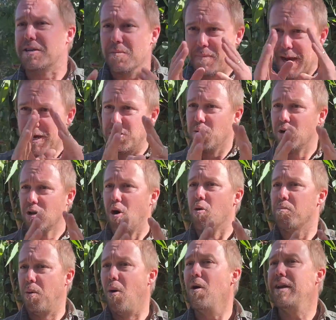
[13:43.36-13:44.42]
compared to a
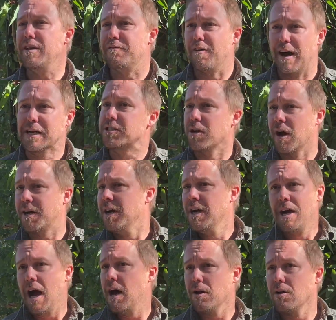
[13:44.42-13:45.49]
long pointy face like
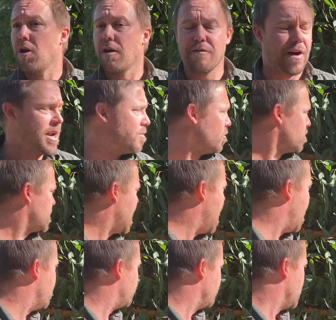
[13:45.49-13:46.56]
a lot of animals
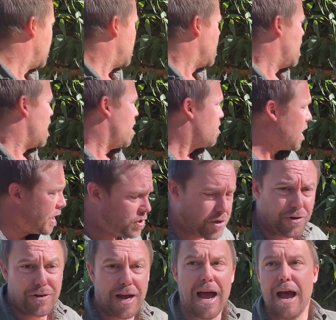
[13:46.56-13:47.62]
have. They
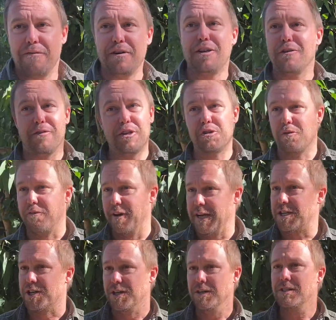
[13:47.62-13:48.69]
do have individual
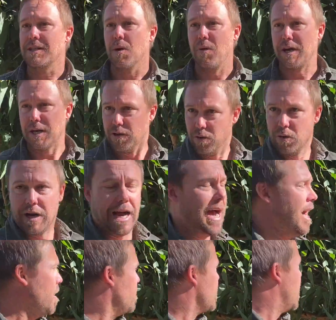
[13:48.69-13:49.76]
features that we can look
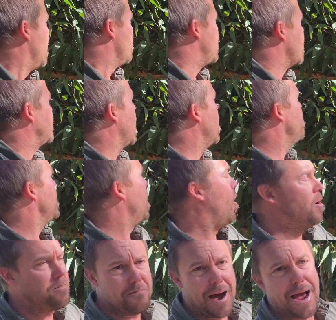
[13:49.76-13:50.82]
at that go
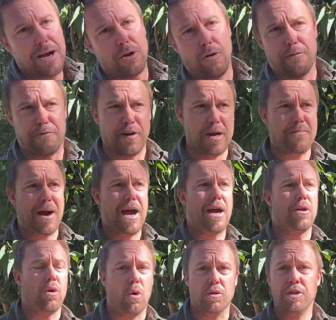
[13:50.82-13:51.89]
beyond male or
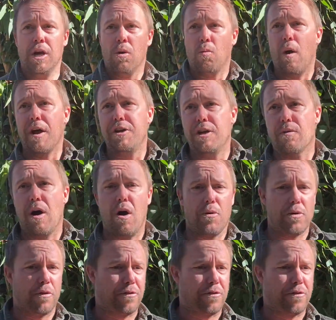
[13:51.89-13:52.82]
female or 1-year-old or